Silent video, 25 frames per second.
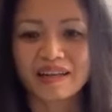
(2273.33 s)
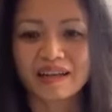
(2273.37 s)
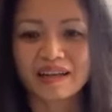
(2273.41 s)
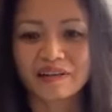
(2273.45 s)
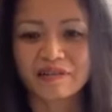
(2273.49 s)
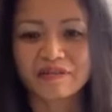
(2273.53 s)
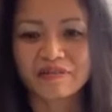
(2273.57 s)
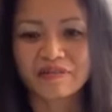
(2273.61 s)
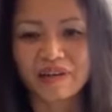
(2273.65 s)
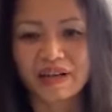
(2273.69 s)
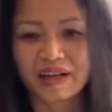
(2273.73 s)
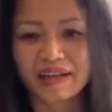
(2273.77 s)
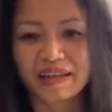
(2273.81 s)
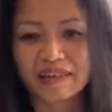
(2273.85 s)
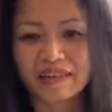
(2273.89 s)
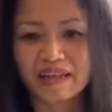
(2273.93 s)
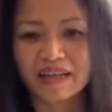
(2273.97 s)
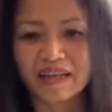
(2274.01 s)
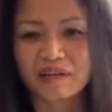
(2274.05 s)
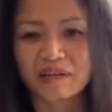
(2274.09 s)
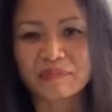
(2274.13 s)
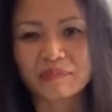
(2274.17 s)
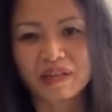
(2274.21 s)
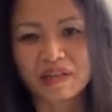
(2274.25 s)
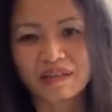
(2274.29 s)
I find that
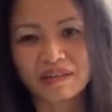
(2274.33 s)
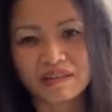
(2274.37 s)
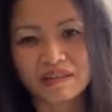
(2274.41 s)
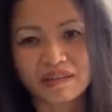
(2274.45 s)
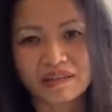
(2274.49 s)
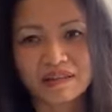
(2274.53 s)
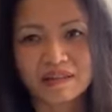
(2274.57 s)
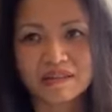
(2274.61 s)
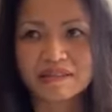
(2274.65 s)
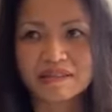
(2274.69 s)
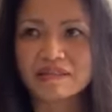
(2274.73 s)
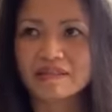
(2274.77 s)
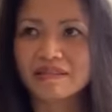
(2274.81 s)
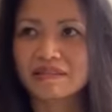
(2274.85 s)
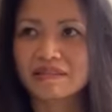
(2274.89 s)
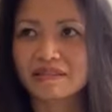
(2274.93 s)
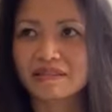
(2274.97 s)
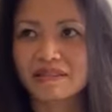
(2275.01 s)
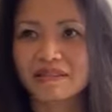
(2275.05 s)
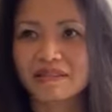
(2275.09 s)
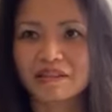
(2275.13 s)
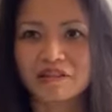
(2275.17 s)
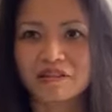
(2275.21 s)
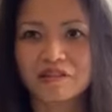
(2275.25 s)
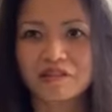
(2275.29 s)
I'm in this,
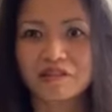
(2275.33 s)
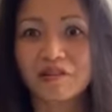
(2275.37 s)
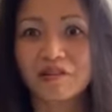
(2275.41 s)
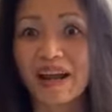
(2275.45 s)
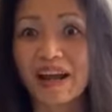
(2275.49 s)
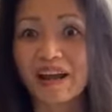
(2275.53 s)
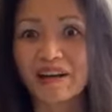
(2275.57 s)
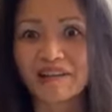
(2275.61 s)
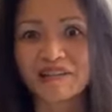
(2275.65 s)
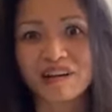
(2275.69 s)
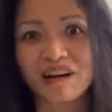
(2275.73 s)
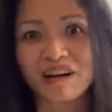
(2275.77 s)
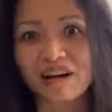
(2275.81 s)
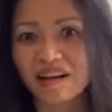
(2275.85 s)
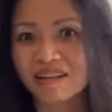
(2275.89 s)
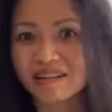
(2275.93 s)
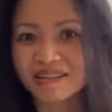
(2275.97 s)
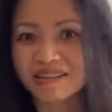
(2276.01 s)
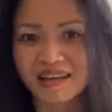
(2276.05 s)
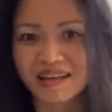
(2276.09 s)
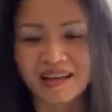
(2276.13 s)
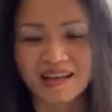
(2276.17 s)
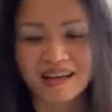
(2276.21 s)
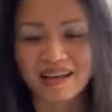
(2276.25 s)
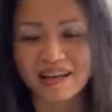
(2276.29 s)
you know, Groundhog
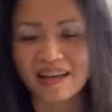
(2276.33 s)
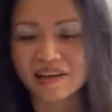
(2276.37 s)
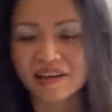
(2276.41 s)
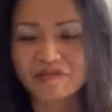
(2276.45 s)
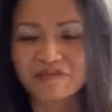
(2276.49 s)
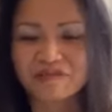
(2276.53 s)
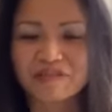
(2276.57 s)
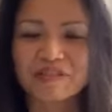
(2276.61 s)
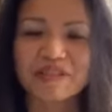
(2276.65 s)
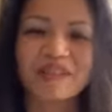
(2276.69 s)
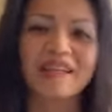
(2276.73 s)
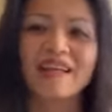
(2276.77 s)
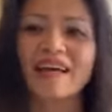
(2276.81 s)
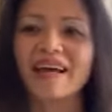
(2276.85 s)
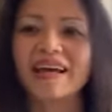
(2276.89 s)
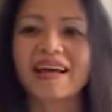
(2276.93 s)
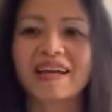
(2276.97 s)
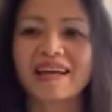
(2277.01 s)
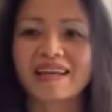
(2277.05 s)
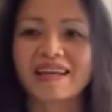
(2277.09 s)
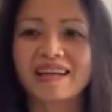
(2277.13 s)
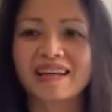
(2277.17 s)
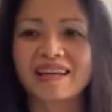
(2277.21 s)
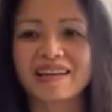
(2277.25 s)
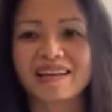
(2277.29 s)
Day every day,
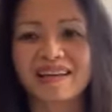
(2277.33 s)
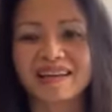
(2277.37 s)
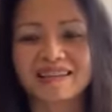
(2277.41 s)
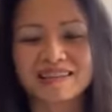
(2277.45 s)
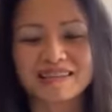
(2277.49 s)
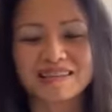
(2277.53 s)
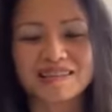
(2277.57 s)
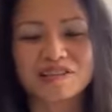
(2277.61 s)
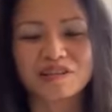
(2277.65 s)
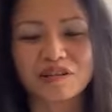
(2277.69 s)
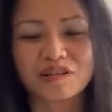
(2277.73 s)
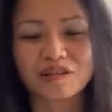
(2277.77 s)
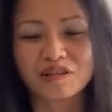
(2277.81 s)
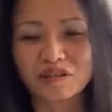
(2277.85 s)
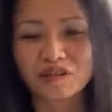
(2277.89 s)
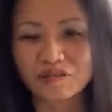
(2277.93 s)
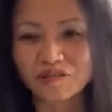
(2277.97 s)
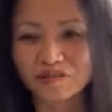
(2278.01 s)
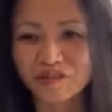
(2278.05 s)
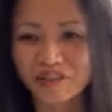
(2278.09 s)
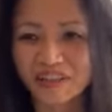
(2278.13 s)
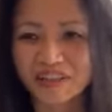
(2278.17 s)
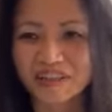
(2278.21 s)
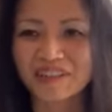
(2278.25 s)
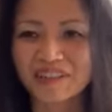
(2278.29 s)
and it gets so
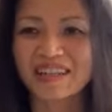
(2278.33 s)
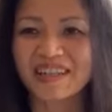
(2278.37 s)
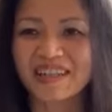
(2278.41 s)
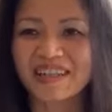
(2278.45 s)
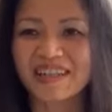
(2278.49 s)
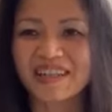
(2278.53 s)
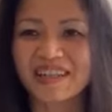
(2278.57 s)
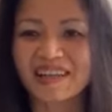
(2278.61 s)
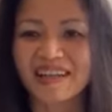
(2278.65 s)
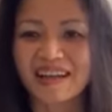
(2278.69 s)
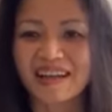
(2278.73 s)
very